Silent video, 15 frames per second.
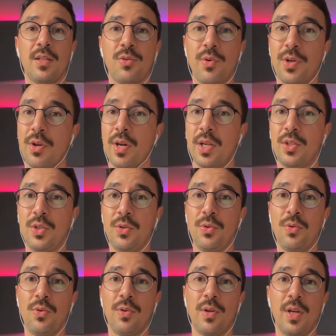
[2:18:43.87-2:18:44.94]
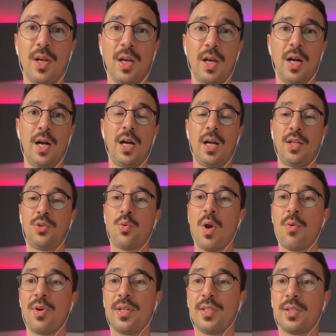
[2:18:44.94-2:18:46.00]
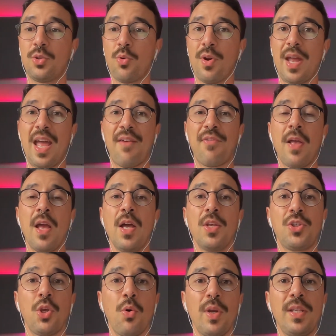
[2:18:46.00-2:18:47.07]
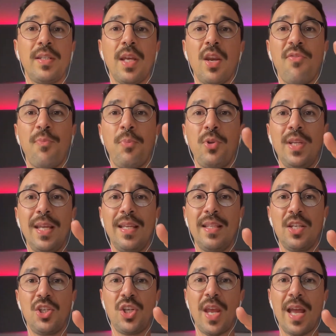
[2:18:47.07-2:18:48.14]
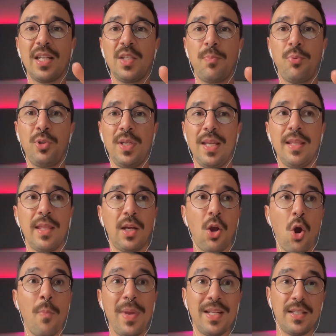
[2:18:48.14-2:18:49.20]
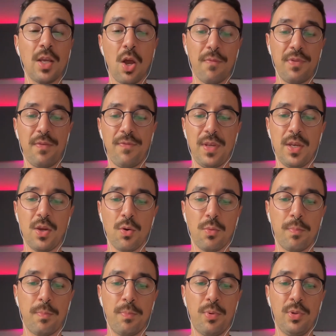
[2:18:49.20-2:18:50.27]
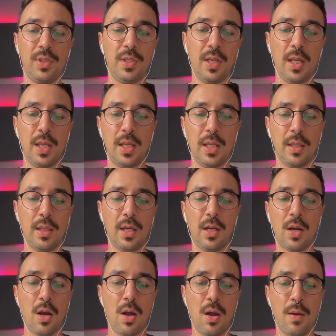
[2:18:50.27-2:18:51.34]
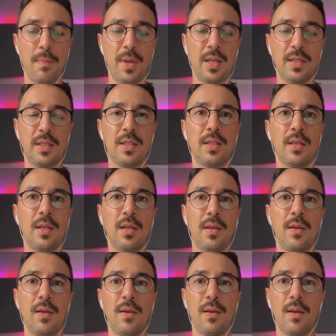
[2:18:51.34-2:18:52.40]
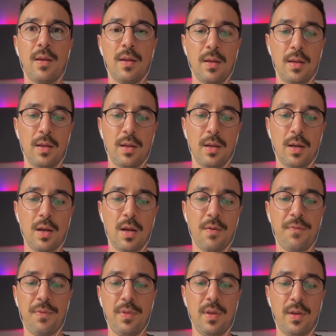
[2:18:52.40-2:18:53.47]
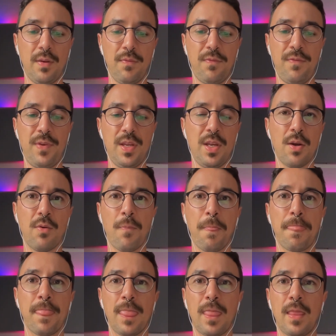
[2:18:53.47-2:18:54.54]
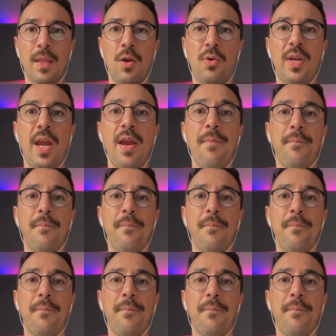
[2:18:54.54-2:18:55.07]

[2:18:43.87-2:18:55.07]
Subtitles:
We're gonna do 2 hours, 2.5. So instead of put in the chat, put in the comments of the video. Put in the comment of the video, okay?